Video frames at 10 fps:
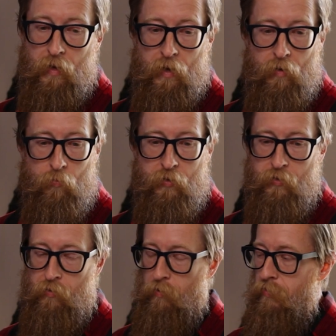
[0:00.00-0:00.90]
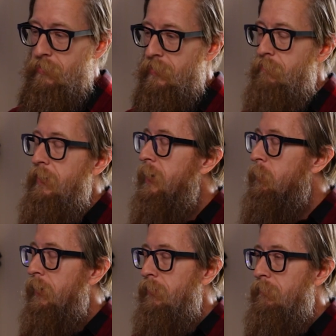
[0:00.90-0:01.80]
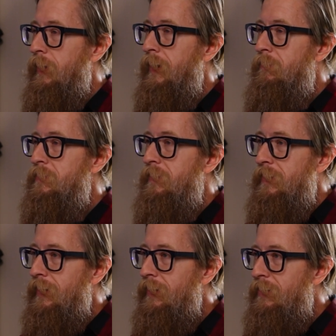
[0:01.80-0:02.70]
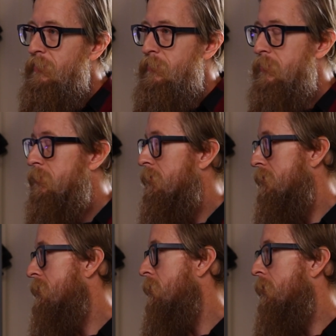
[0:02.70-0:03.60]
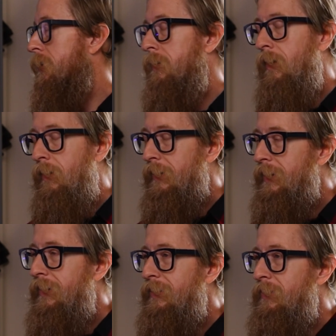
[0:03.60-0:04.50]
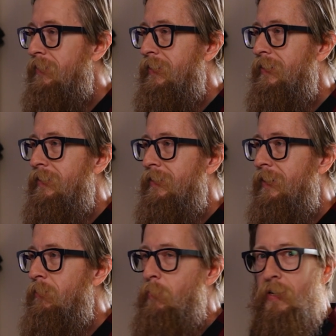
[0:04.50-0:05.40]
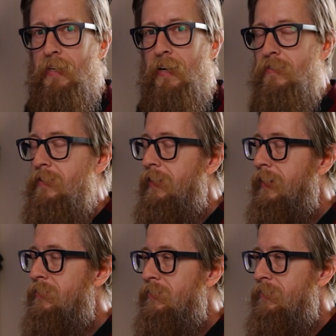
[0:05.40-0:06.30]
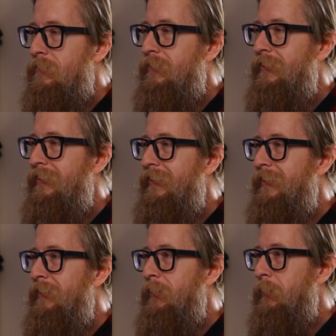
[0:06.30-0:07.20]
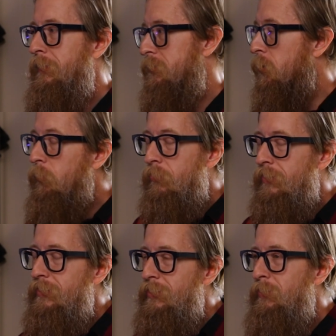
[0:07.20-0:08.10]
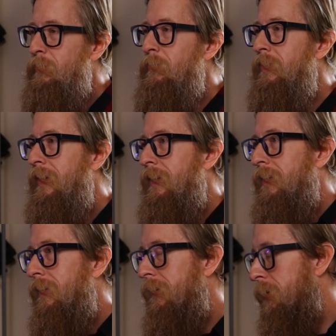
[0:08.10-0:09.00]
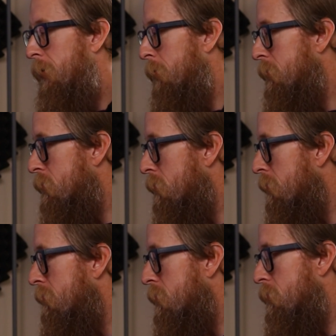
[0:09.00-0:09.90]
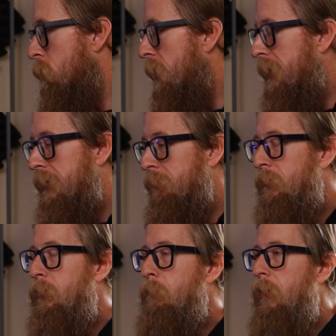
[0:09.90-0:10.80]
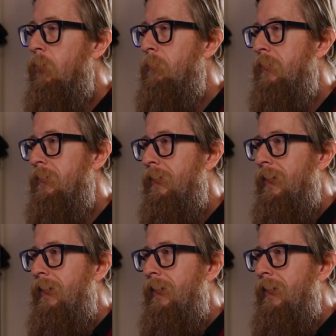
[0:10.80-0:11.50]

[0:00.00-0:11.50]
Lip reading: And when you're on this conveyor belt of life as a kid, you're just sort of soaking it all in. You think everybody has the answer that's older than you. You're sort of just waiting for your moment.